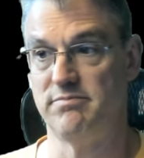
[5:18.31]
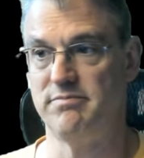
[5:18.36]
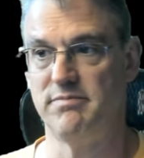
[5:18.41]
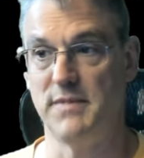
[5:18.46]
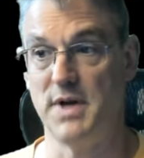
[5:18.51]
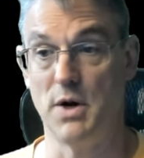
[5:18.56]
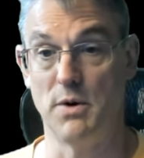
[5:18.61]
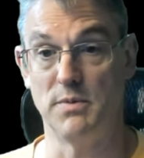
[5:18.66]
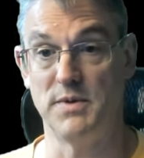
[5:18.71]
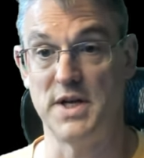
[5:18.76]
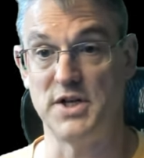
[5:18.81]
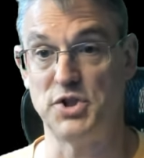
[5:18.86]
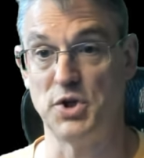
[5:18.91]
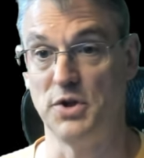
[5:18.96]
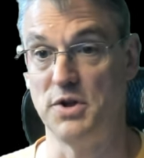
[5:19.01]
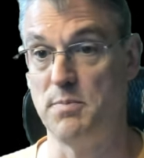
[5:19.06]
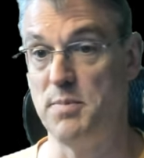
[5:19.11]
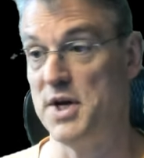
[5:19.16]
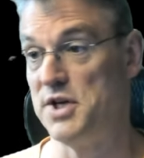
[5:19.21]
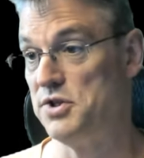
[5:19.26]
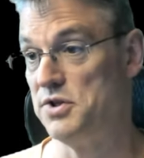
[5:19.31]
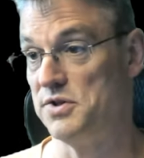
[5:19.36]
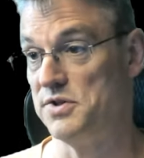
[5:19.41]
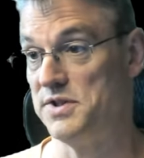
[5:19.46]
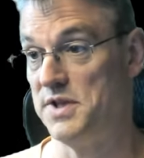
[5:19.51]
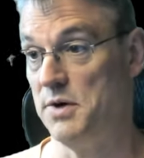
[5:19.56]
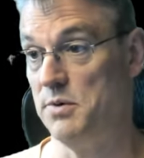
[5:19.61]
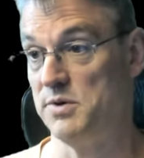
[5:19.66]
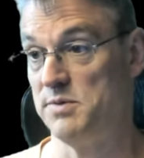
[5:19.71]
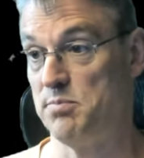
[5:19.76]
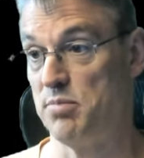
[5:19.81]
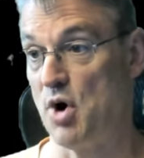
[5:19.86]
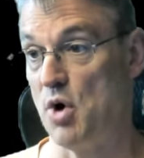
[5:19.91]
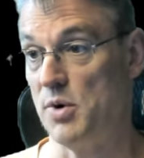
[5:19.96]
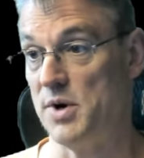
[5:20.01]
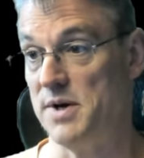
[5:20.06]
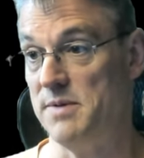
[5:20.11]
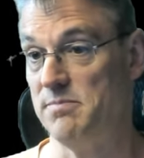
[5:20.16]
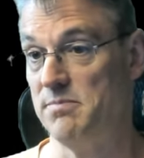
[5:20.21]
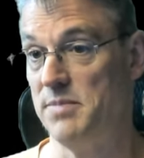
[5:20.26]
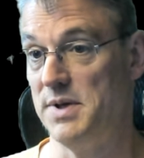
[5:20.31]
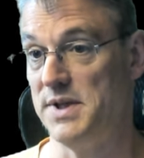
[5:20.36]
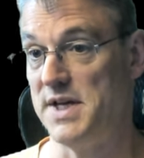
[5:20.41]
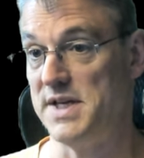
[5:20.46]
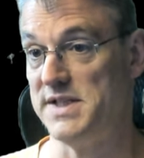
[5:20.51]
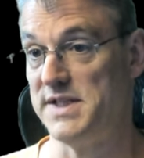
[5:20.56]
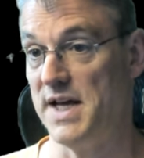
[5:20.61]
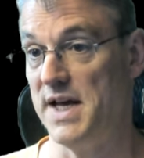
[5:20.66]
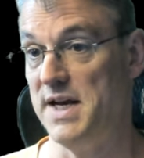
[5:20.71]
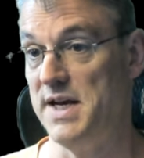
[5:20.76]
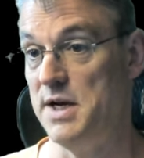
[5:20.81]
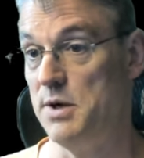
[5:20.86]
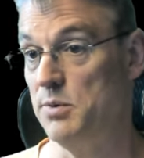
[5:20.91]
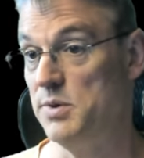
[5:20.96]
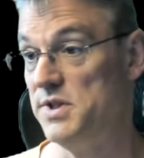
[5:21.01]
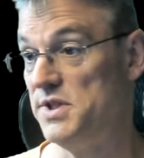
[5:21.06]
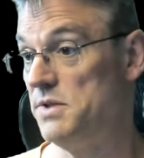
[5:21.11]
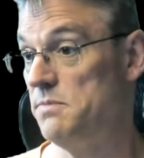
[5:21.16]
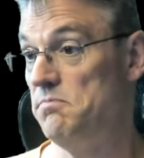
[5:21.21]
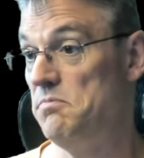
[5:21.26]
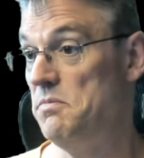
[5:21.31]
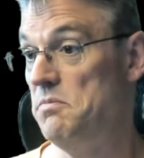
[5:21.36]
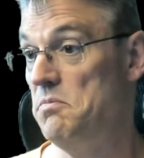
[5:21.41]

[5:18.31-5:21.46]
you know they showed the pictures that it was broken but they said it was